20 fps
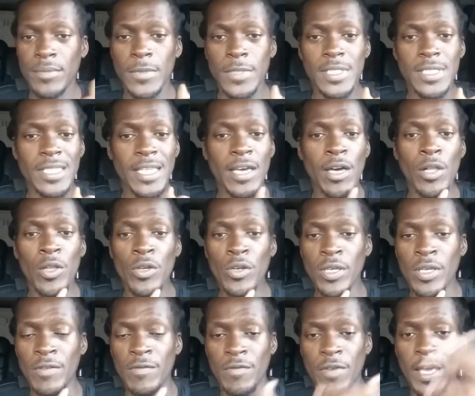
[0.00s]
sell or
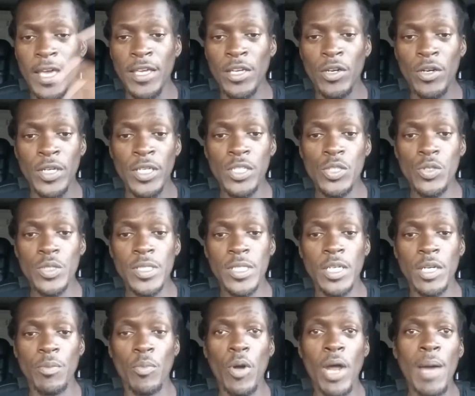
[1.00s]
convey your interest
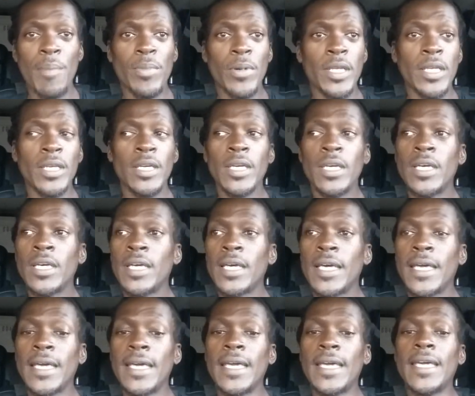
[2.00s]
in a property,
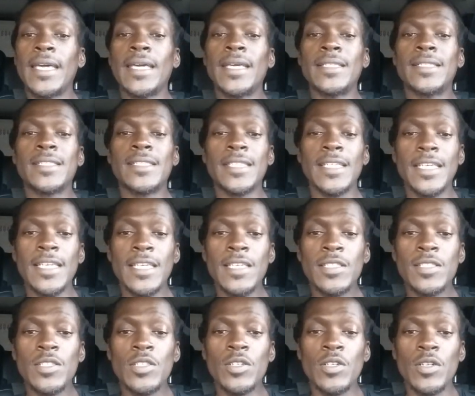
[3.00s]
it's
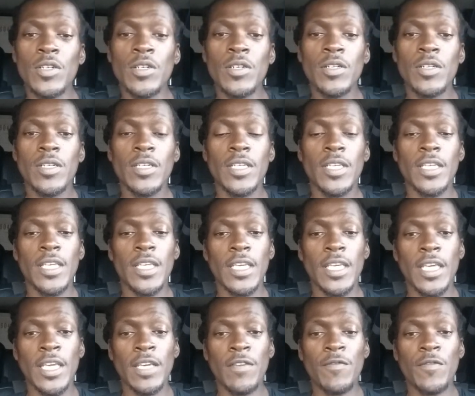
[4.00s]
easier
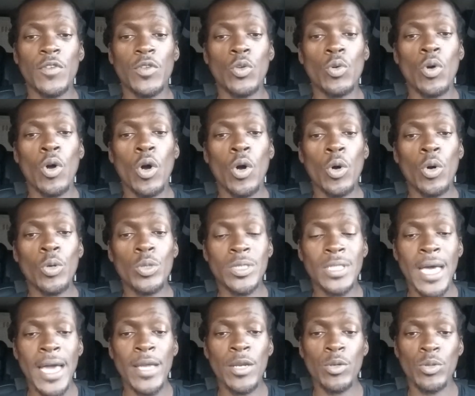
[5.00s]
if you hold
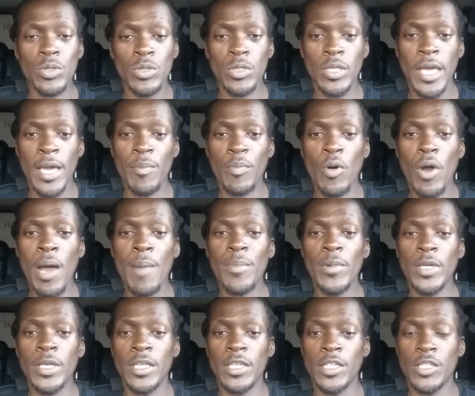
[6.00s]
title to that
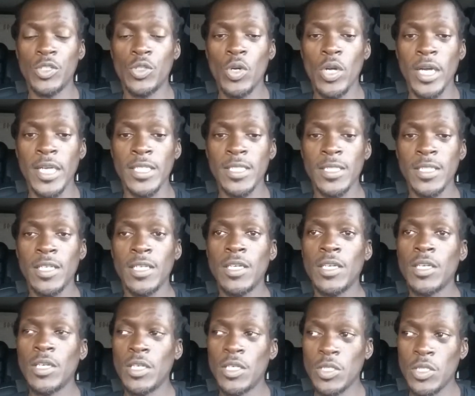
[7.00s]
property in a trust.
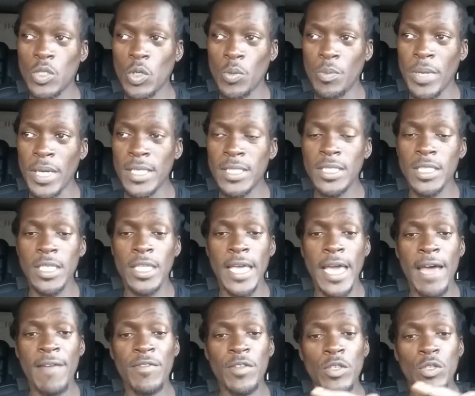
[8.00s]
So basically,
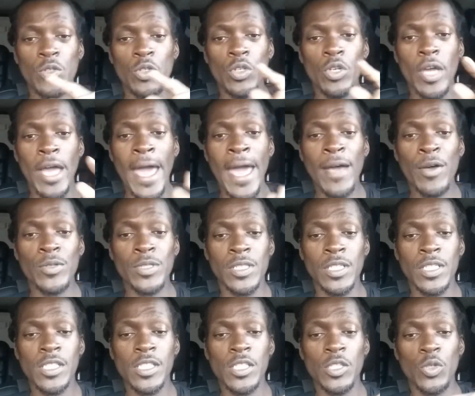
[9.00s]
after you do your
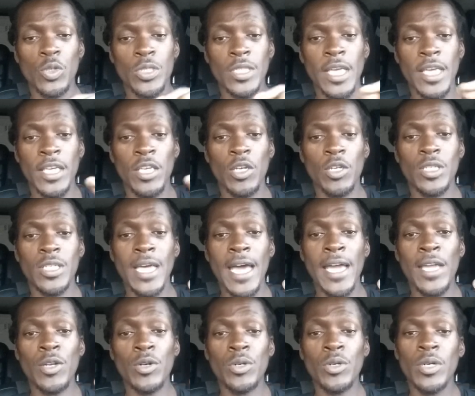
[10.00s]
acquisition, you'll take your
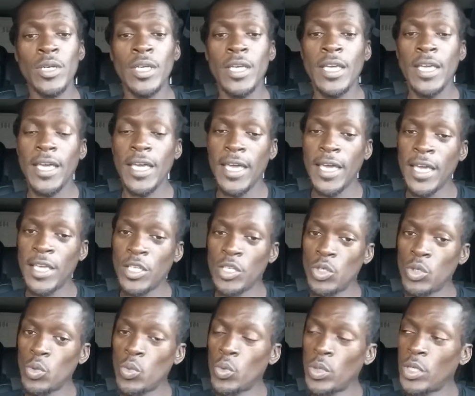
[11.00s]
title and
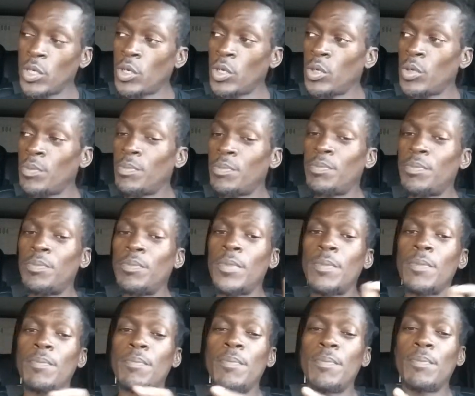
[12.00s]
you will
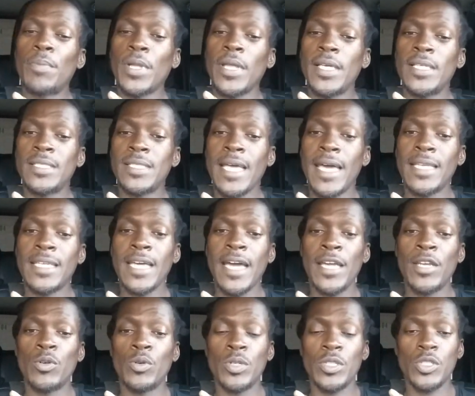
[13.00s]
place that
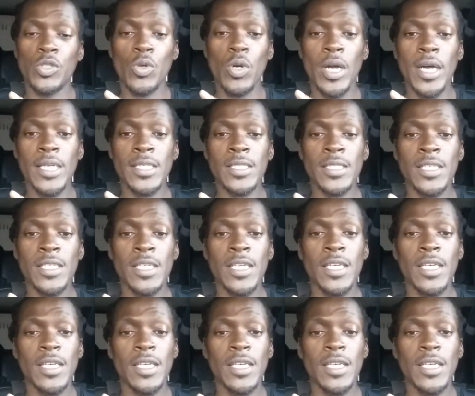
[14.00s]
title in trust,